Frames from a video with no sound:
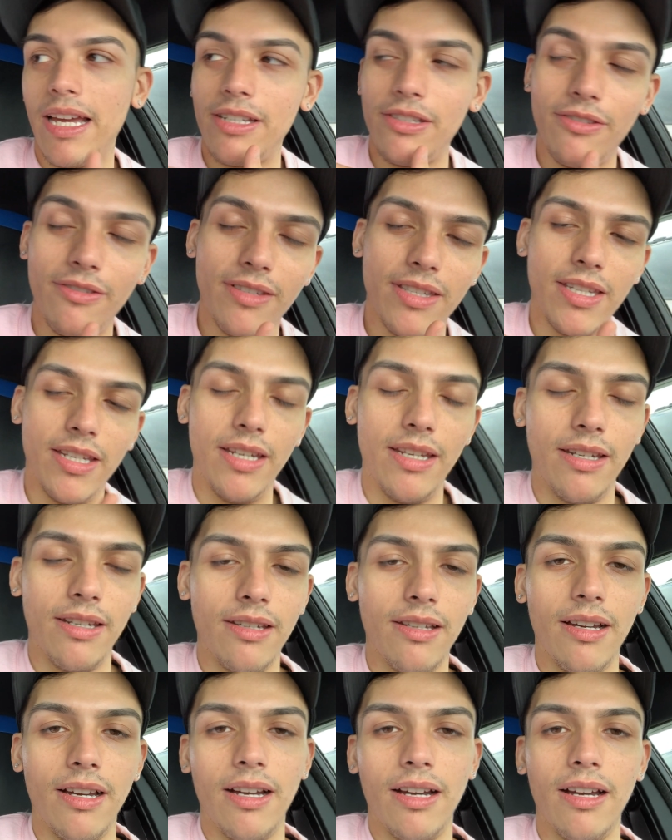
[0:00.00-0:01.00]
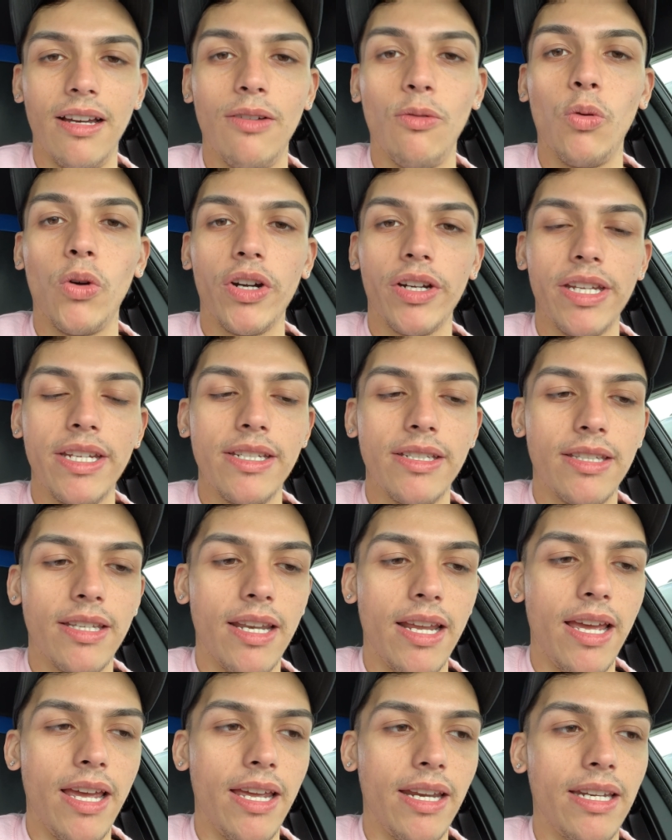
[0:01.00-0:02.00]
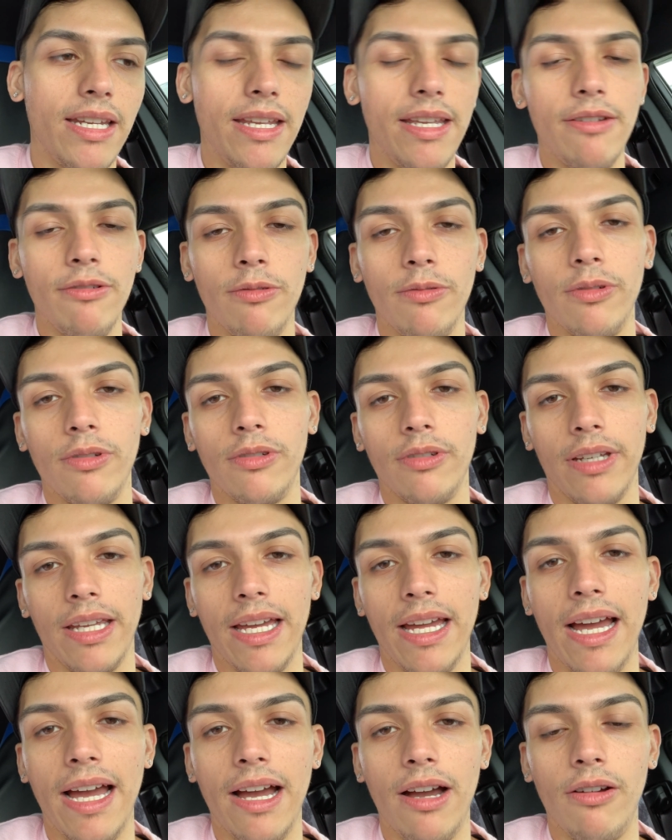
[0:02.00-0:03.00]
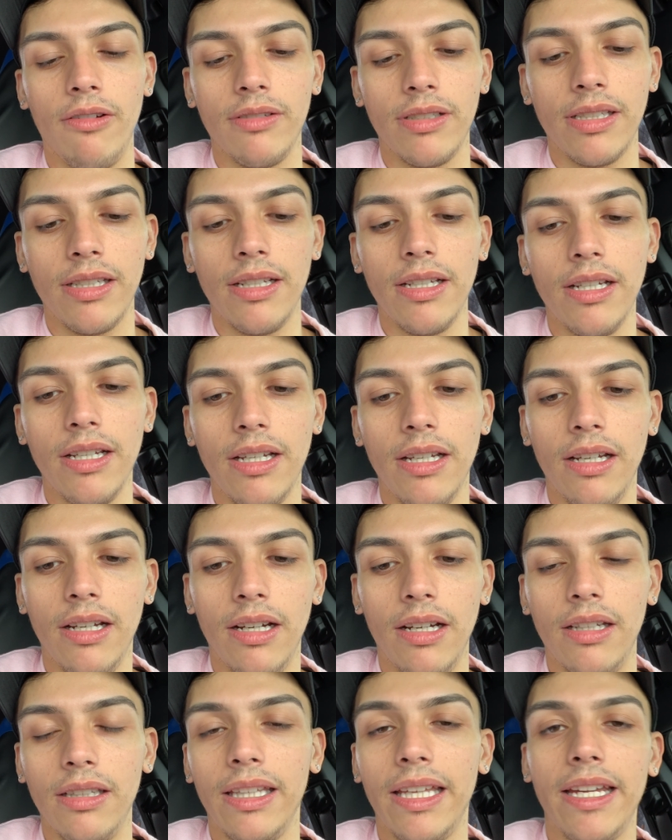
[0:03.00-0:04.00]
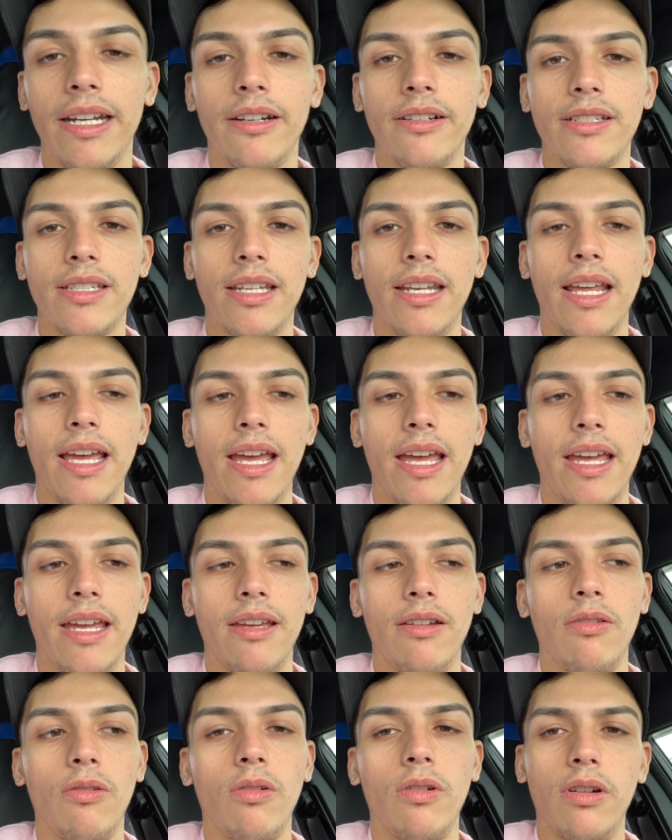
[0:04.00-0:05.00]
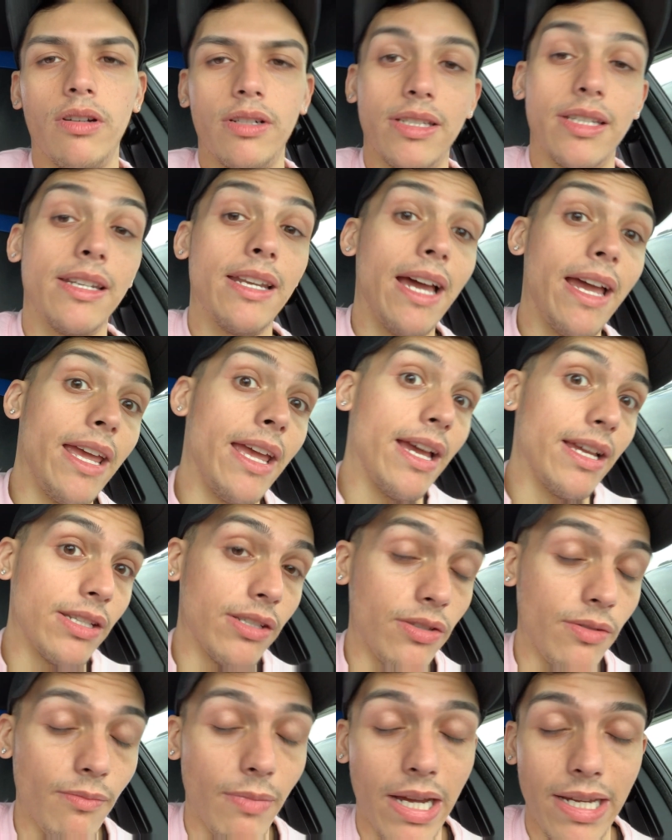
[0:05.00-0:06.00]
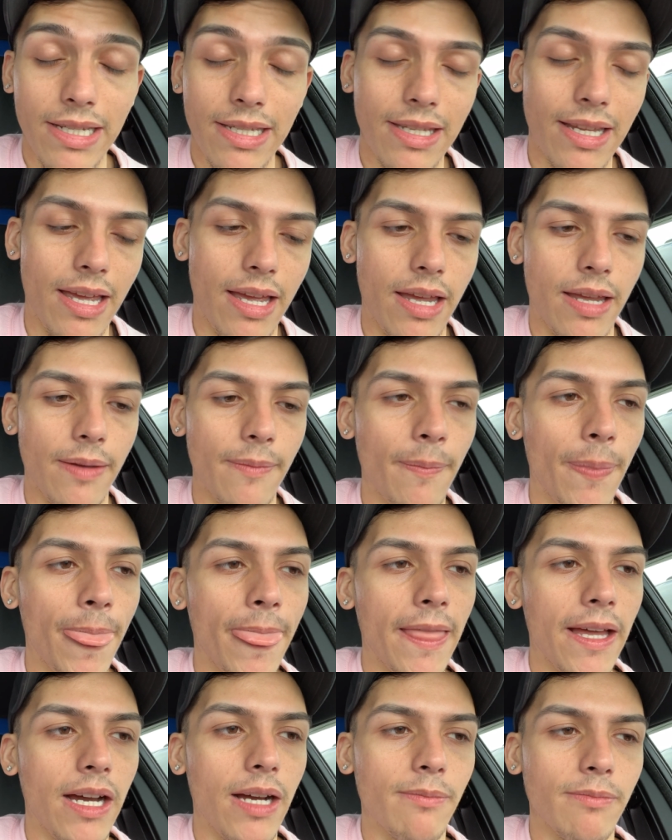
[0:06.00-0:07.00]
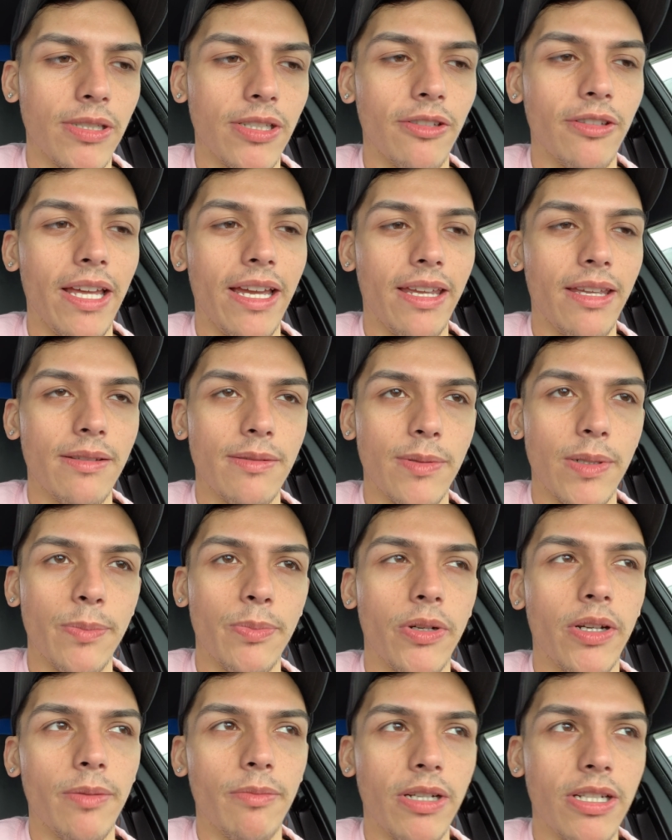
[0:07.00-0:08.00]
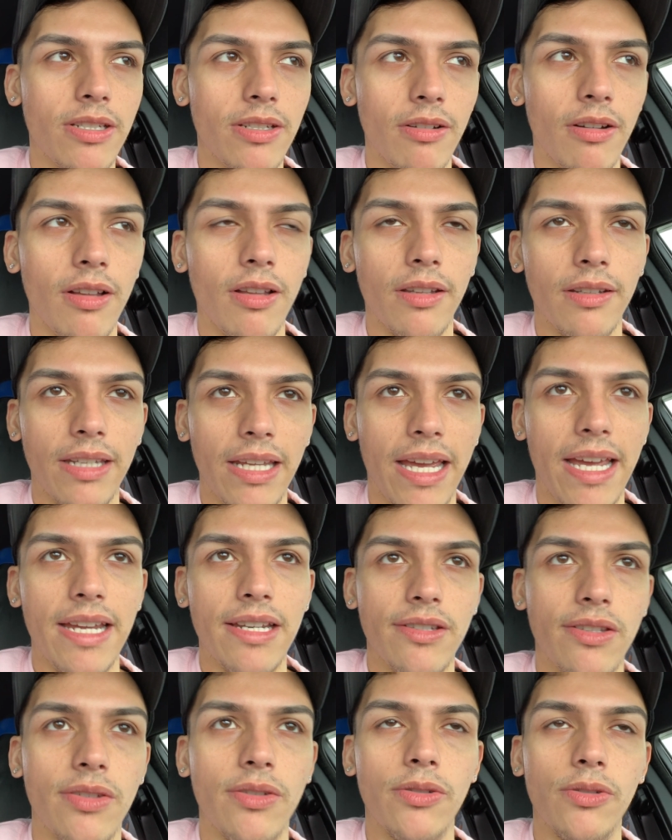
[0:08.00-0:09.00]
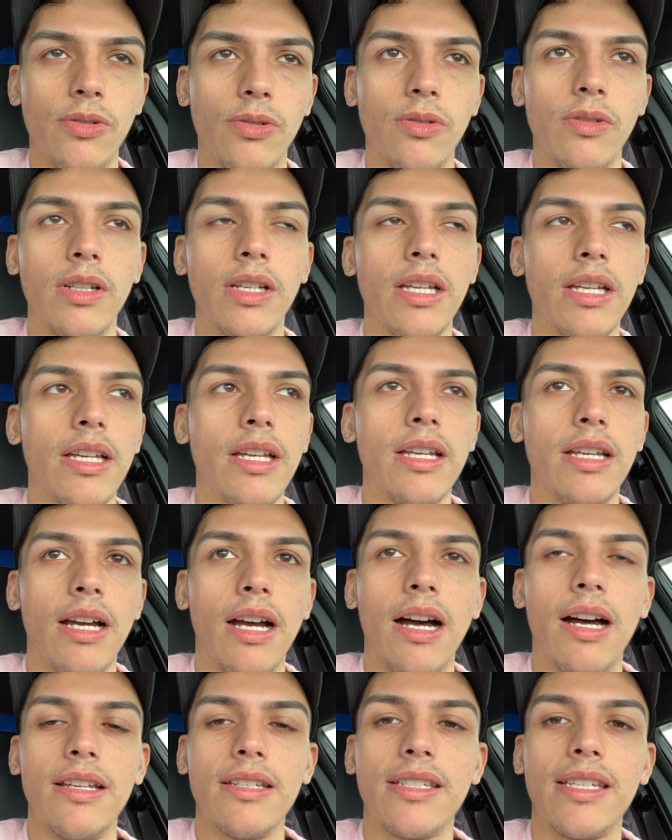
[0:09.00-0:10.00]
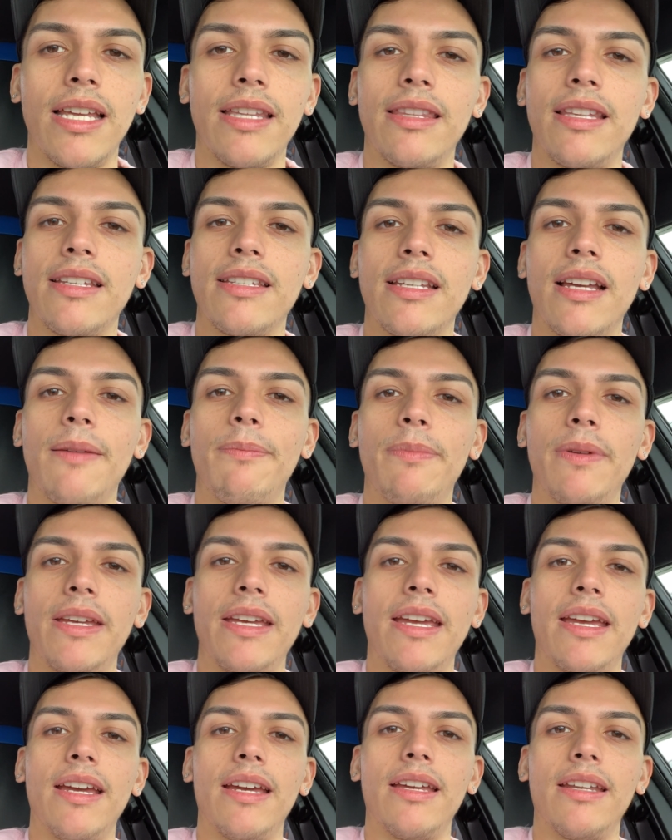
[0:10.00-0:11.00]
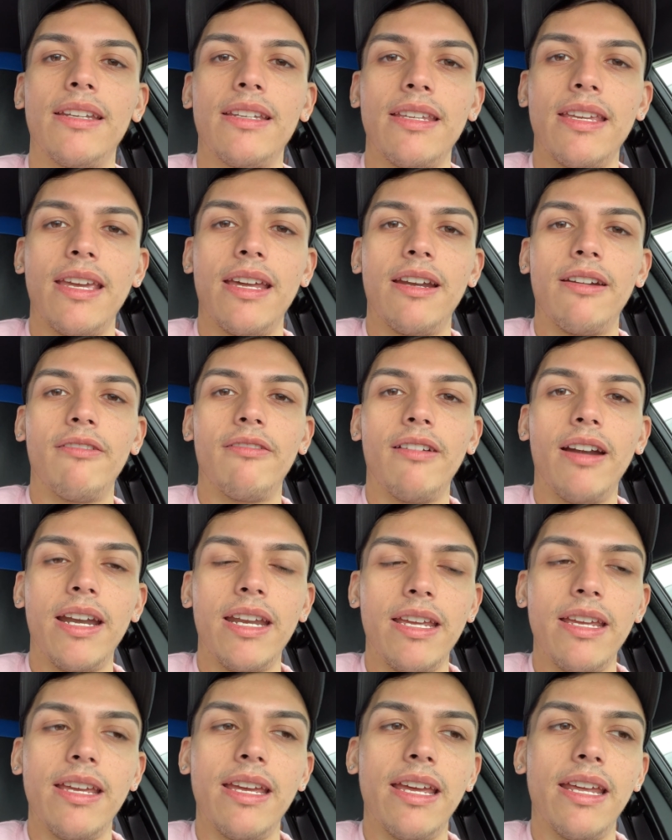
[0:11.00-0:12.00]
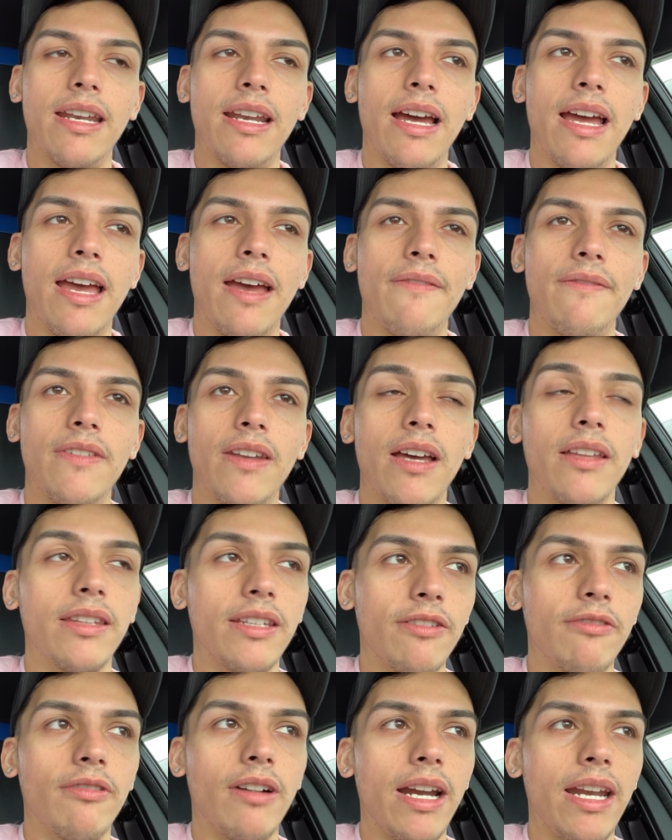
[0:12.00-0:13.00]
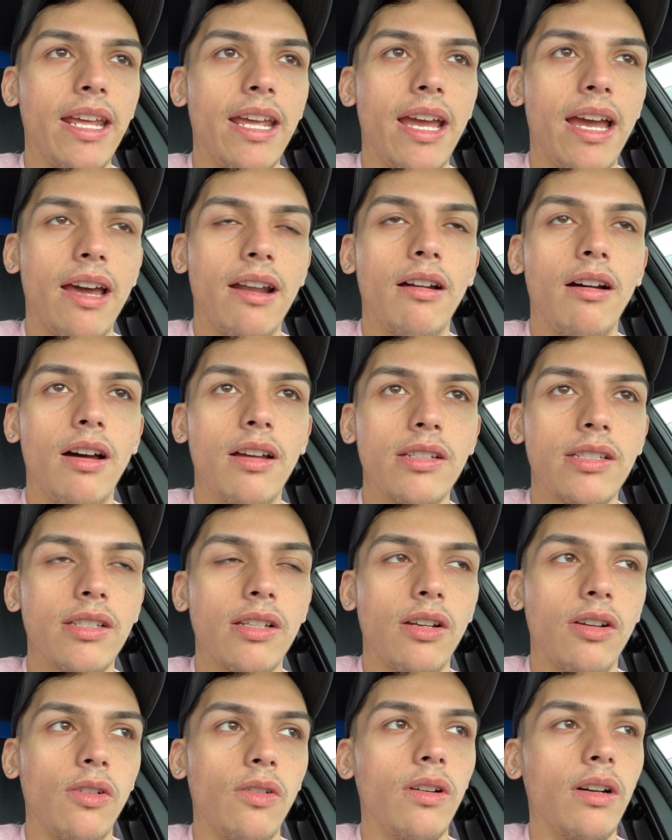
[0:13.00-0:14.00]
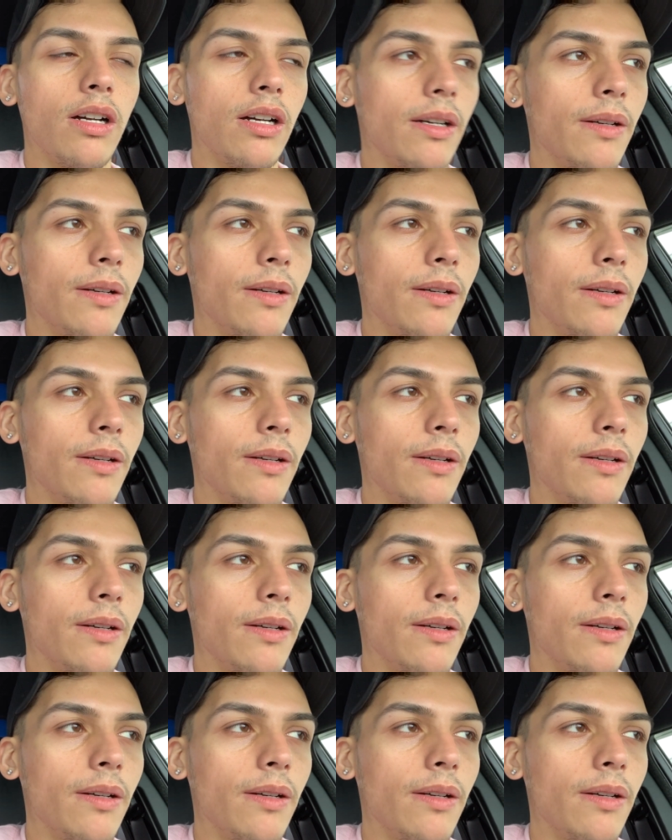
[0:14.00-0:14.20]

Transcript: As you've seen, working today, and he will get out later today, or tonight, as you might say. So that gives me pretty much all day to set this up and get it ready, and I have nothing ready at all, so